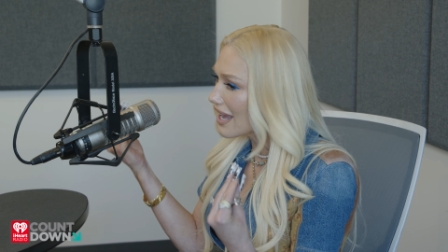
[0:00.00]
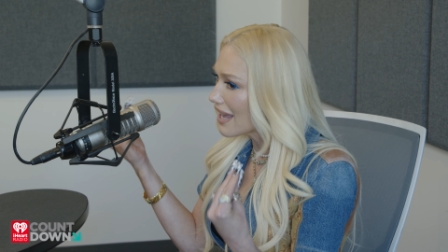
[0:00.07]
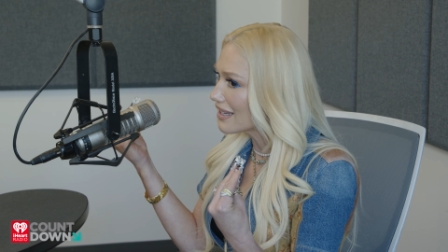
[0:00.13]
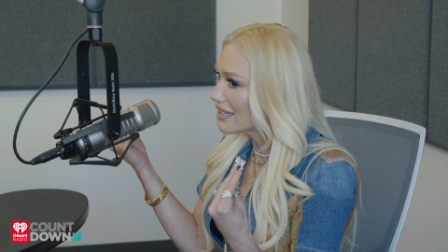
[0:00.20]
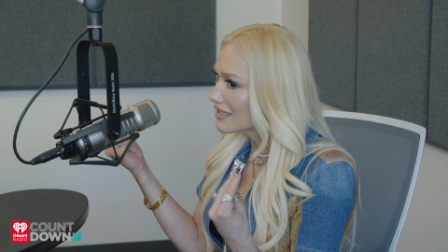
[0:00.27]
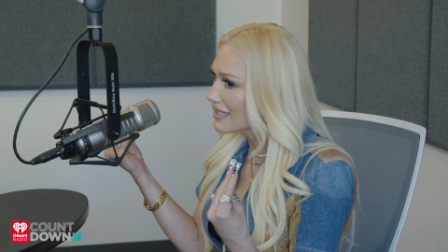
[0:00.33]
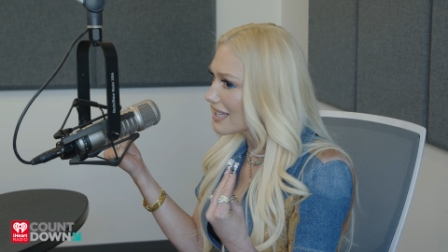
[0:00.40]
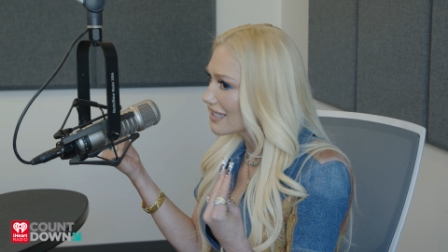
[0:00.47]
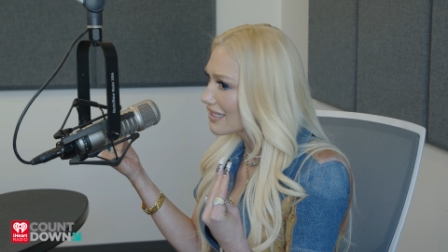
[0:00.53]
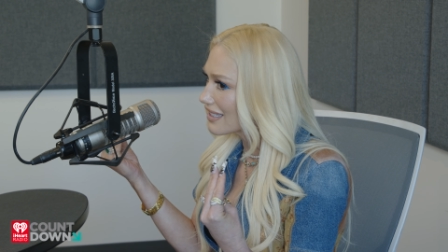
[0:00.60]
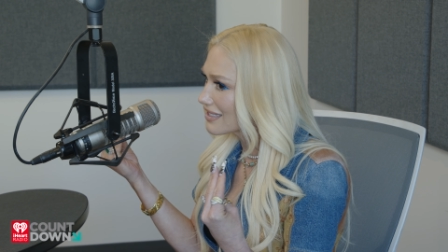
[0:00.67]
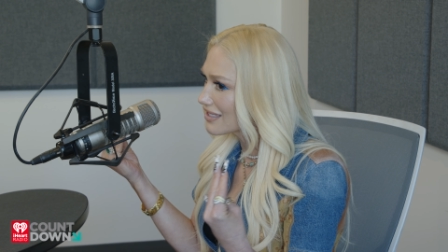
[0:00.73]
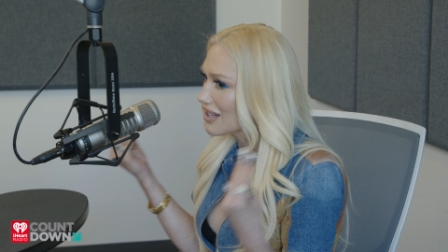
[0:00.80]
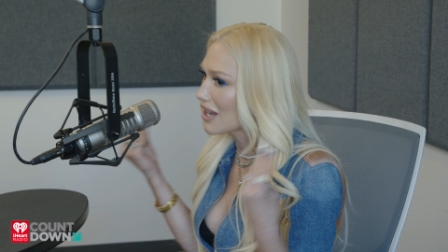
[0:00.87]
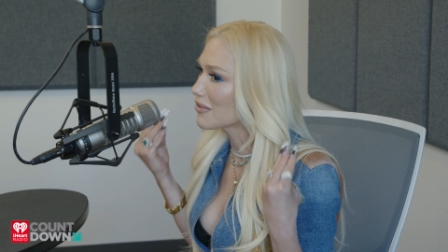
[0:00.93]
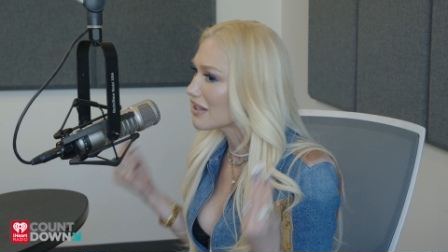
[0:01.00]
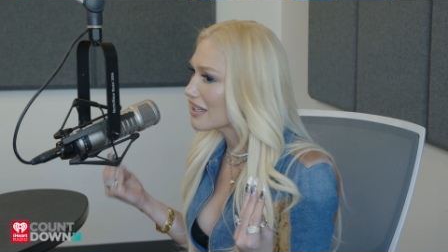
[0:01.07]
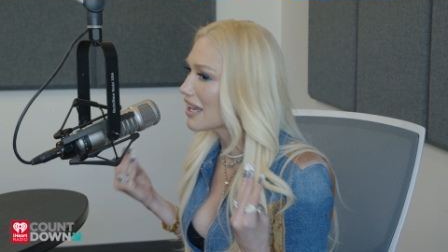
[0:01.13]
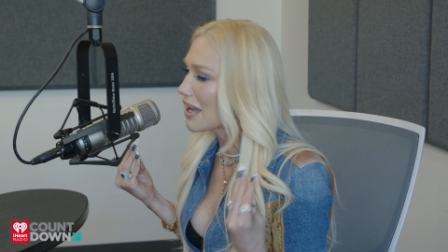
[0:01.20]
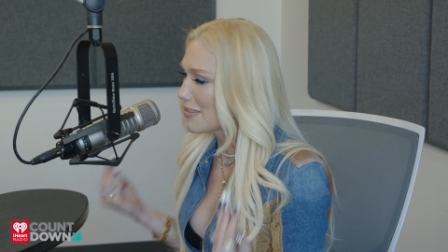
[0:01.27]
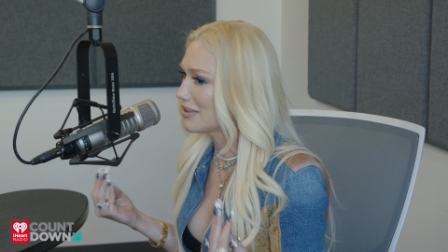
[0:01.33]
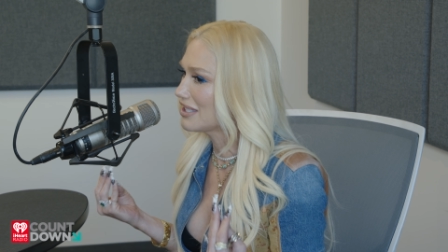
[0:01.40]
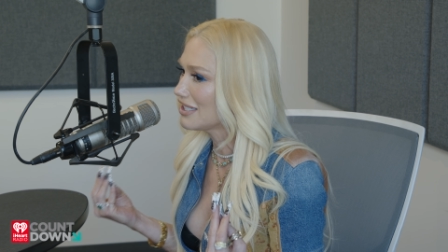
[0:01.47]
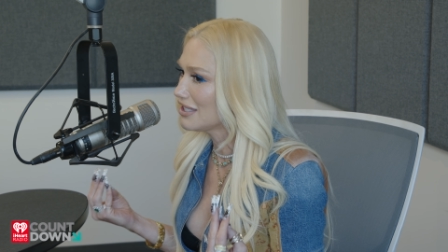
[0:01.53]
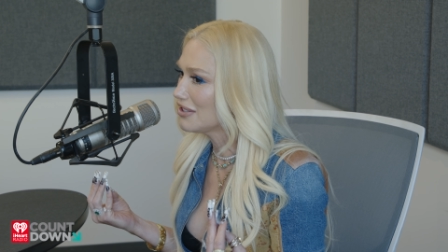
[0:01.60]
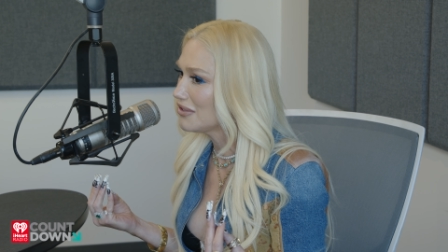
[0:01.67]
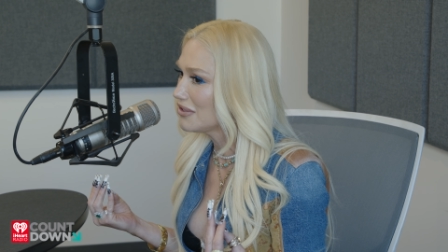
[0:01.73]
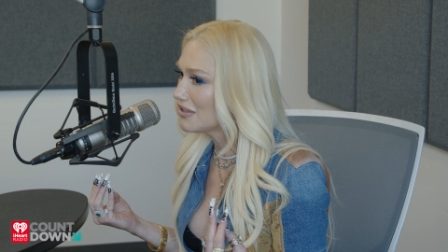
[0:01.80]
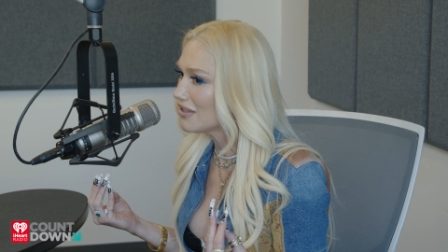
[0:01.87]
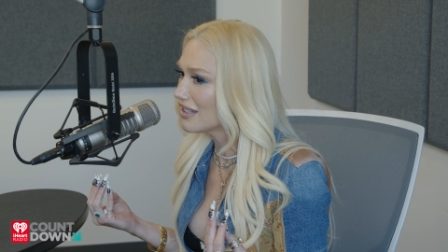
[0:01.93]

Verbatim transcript: and it's like it's not really up to you.